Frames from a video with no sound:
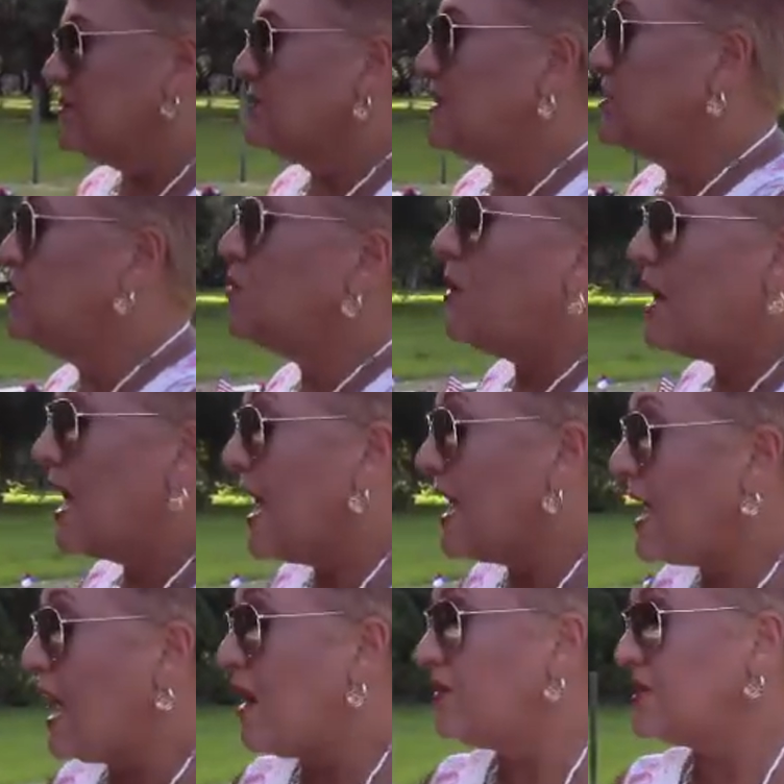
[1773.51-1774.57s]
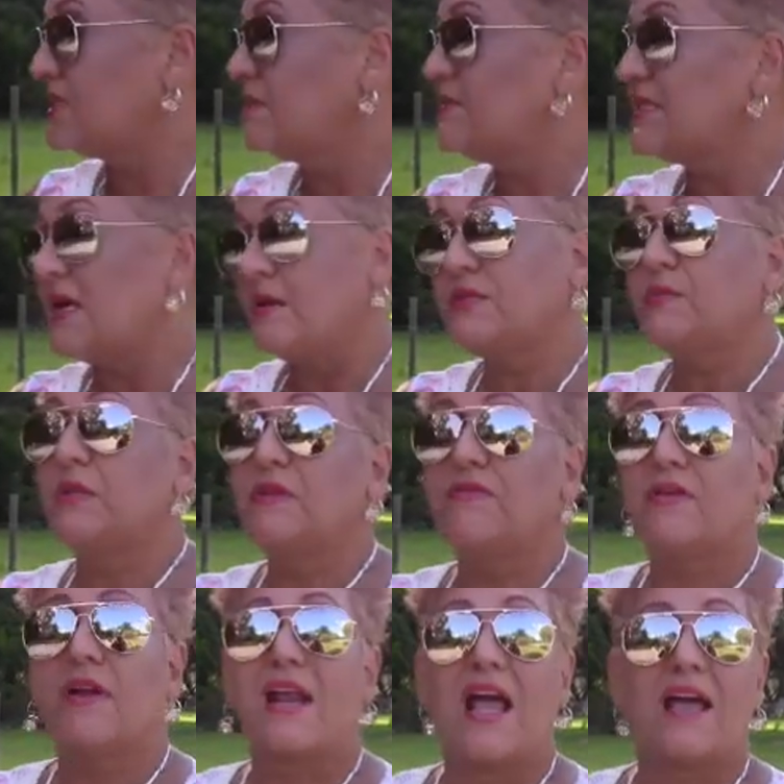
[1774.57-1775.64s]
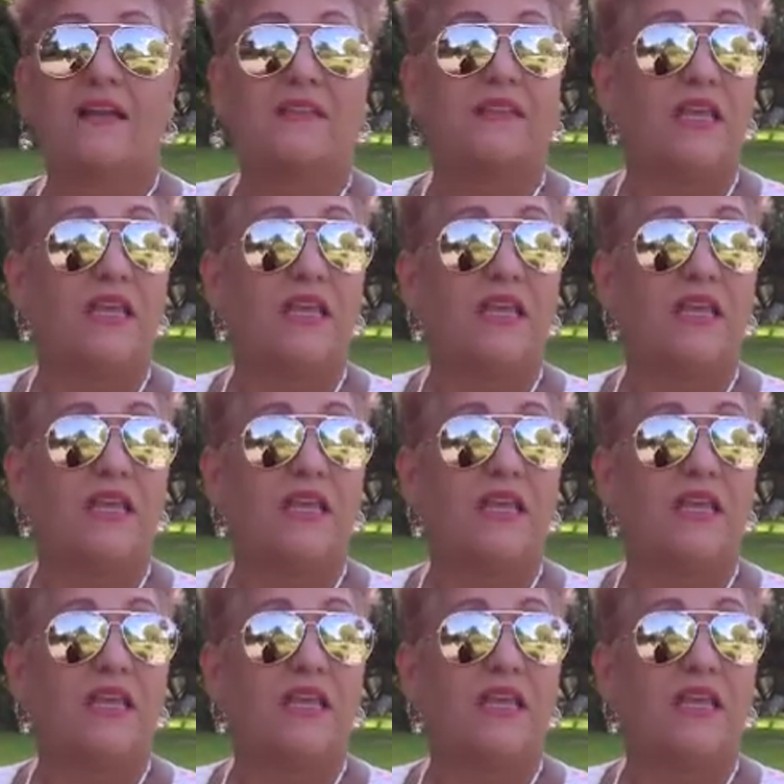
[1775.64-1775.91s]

they just want to hang out. Sometimes, believe it or not,